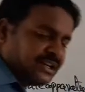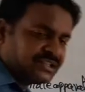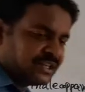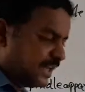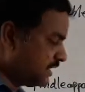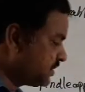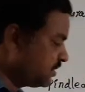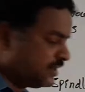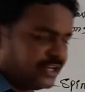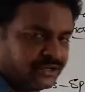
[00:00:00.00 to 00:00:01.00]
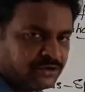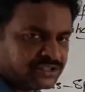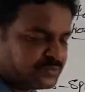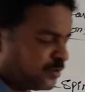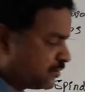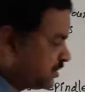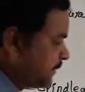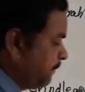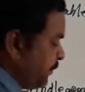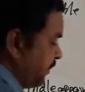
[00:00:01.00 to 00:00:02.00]
considered as
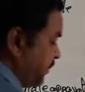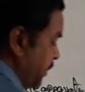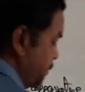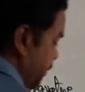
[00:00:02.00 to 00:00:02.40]
endospores. These